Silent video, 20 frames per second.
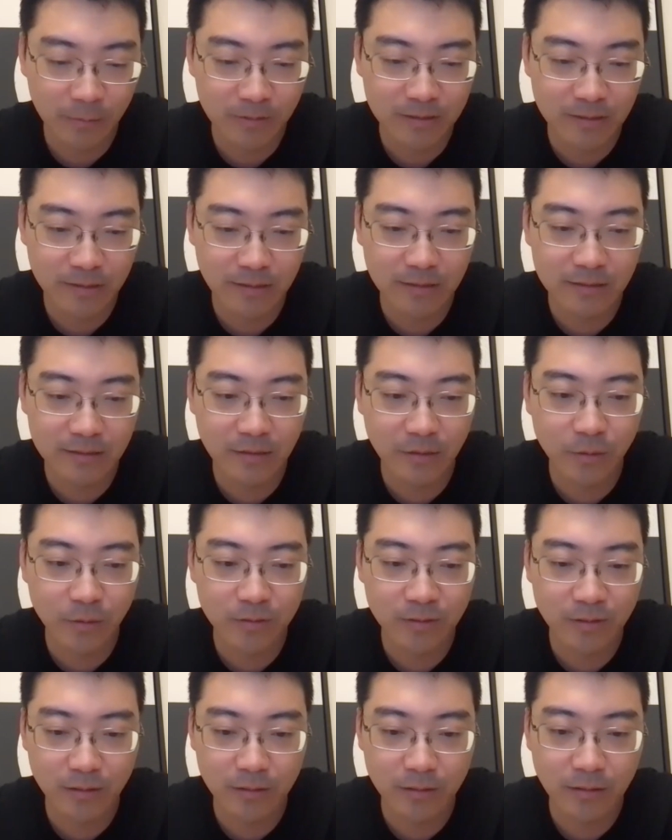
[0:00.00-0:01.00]
with this
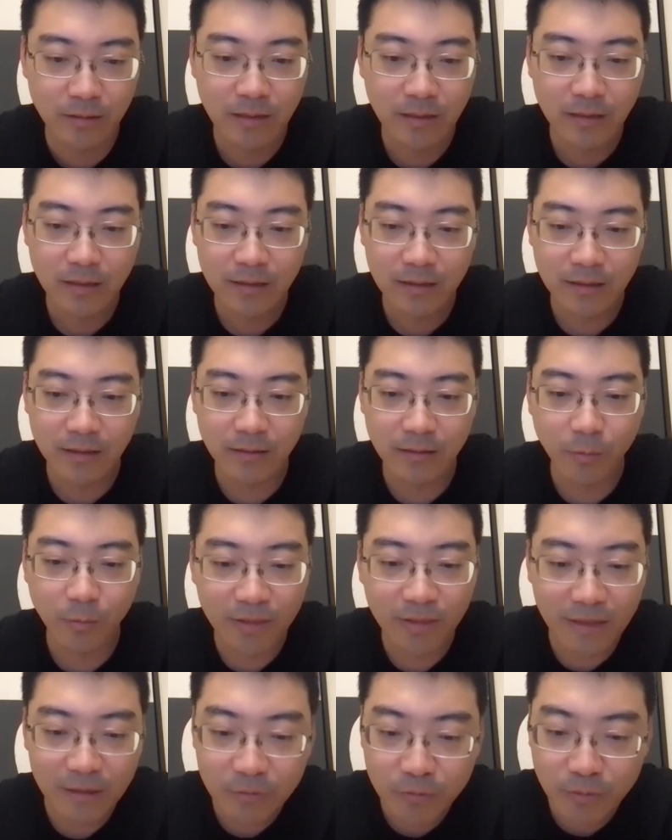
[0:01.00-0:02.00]
user,
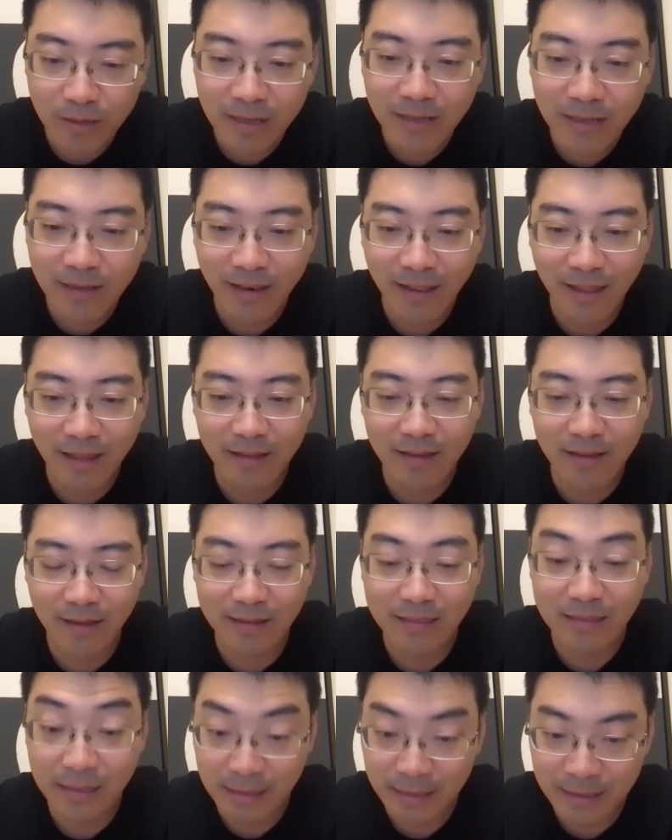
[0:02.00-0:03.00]
what they really
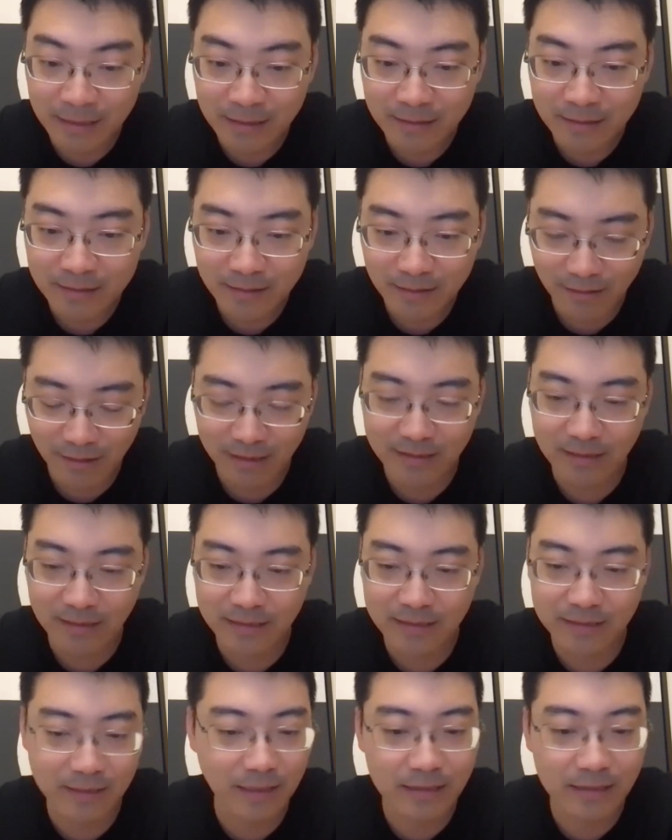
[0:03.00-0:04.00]
need, right,
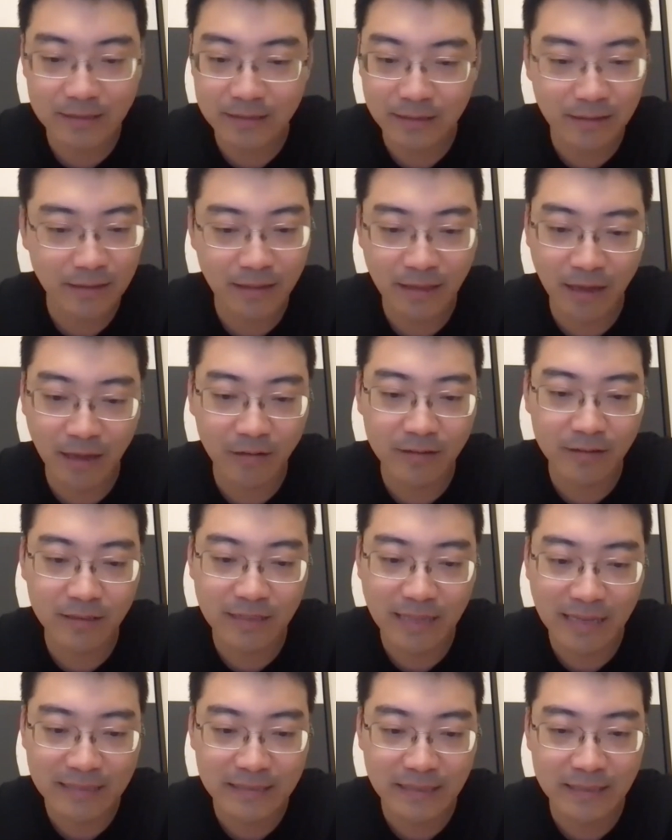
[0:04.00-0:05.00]
is not
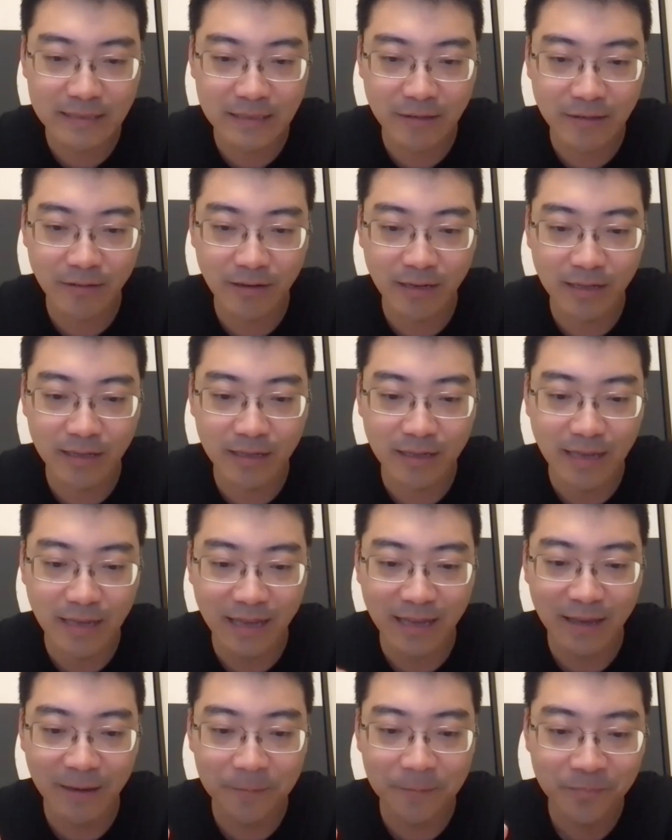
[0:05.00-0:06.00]
necessarily
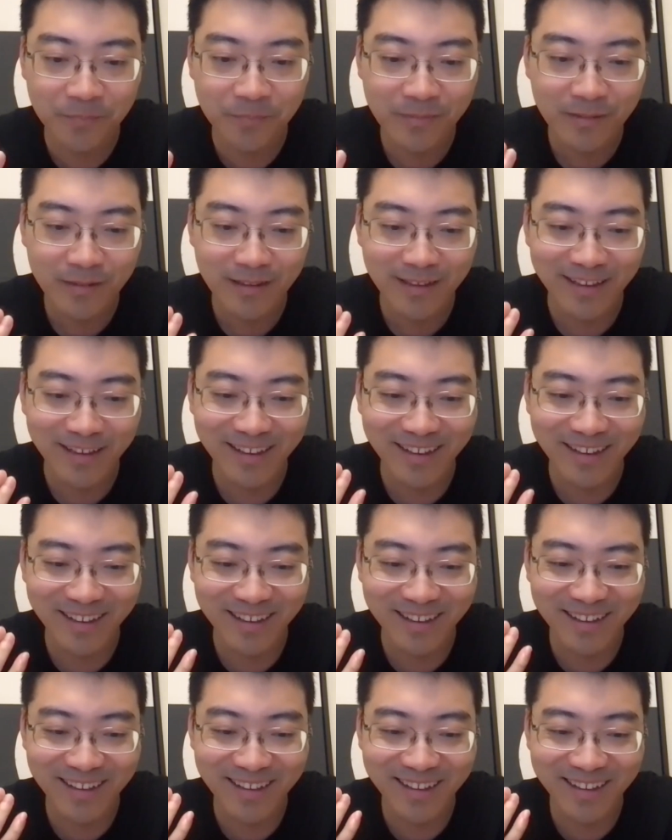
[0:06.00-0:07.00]
a
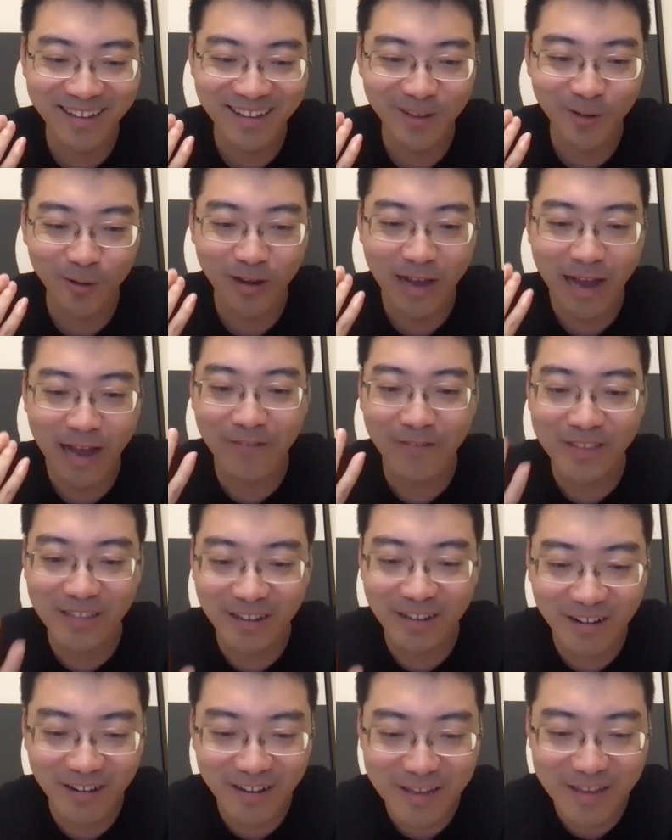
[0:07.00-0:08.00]

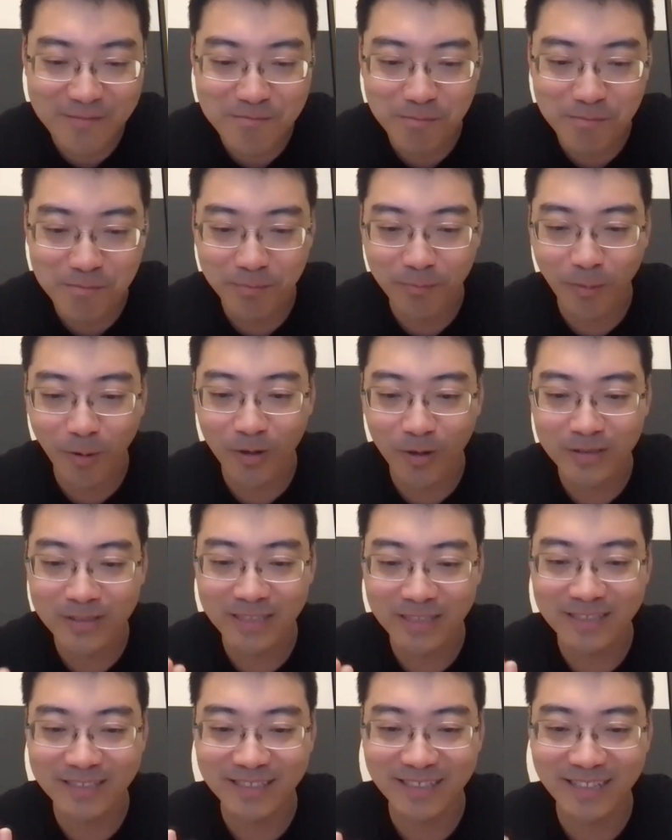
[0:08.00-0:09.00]
avatar
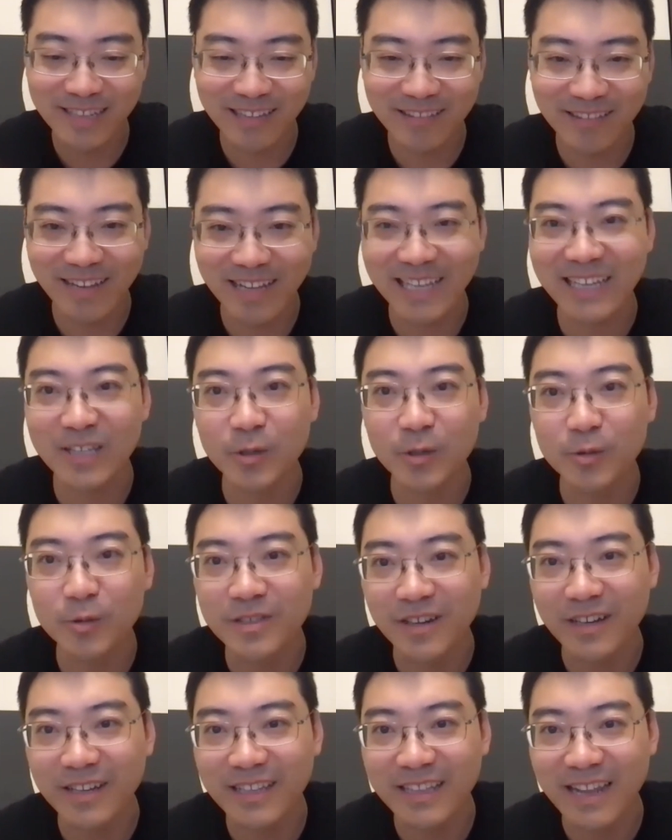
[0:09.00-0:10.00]
embodied kind of like a
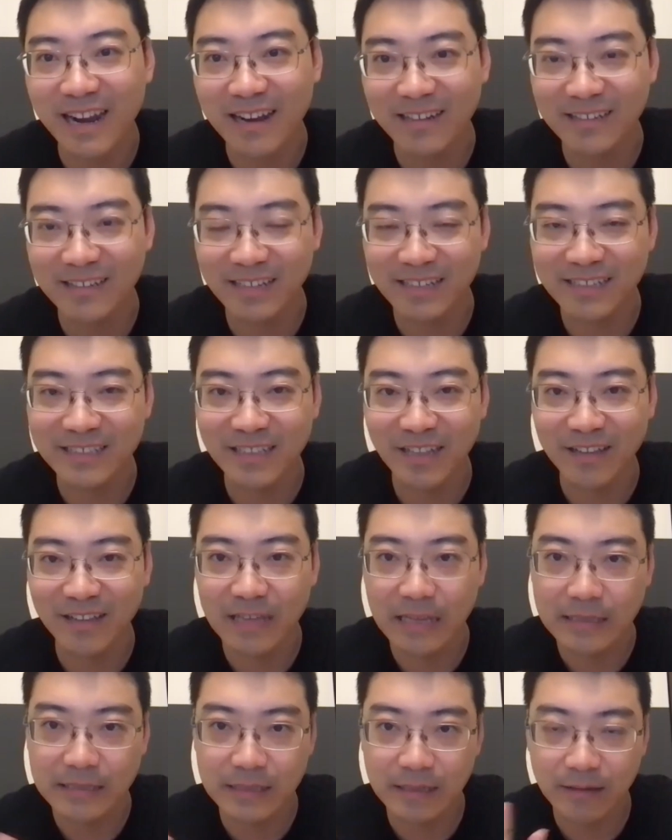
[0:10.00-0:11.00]
user interaction. It's not
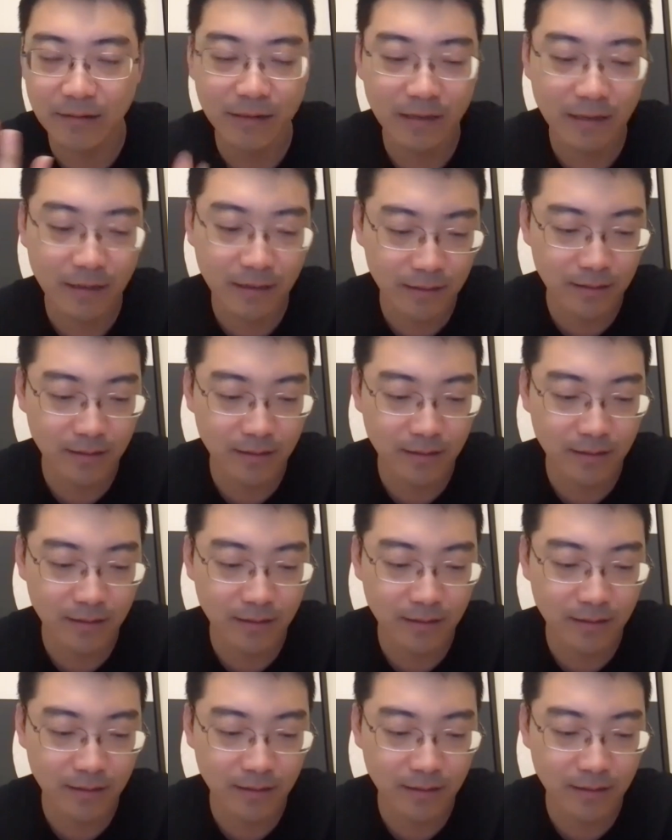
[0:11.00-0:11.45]
necessarily